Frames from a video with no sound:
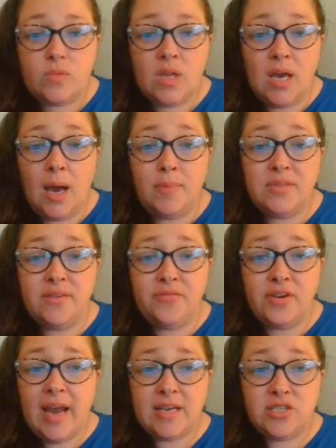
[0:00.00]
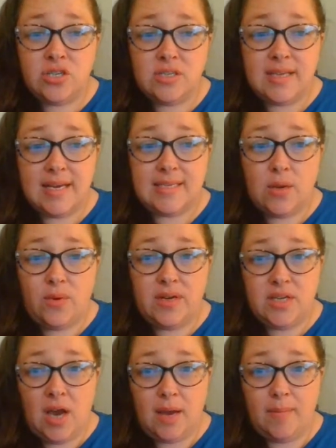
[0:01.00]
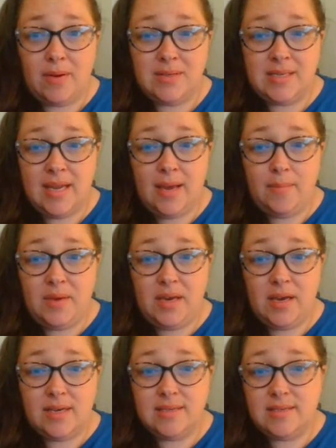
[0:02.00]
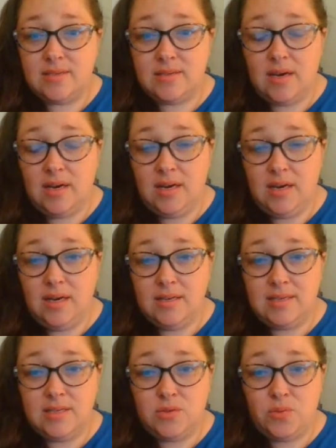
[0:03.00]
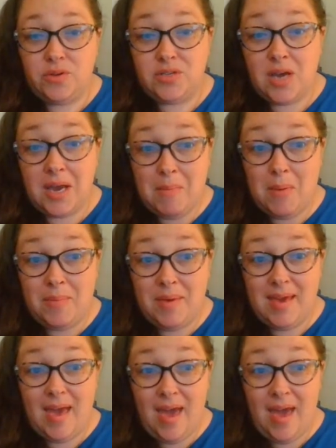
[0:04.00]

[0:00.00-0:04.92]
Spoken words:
A couple different national days I want to talk about today because since we were talking about being